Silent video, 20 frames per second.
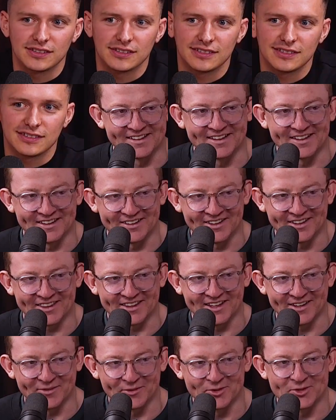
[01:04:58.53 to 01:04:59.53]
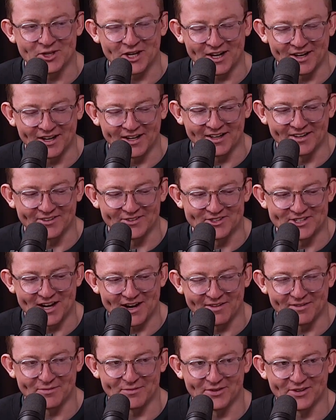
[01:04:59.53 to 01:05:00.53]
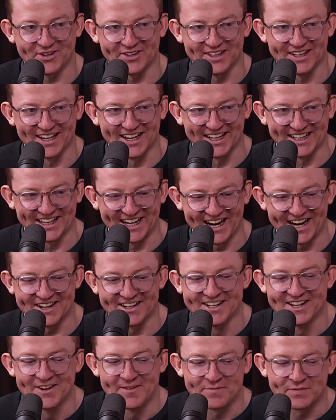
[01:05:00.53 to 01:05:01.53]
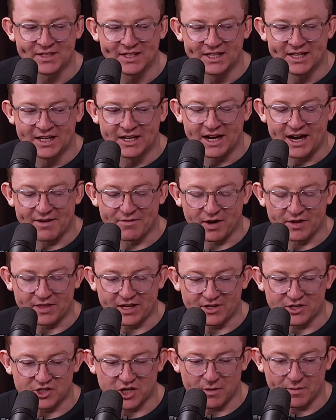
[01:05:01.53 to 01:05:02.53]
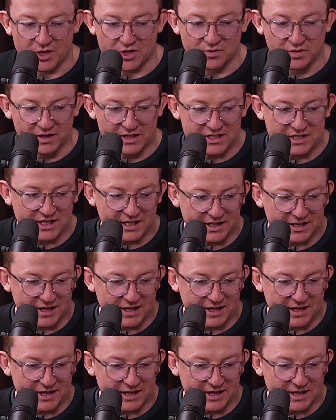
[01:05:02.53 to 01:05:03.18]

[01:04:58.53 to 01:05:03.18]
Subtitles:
Yeah, I like that. We'll chat later. We'll chat after the pod. Okay. Everyone, thank you so much for listening.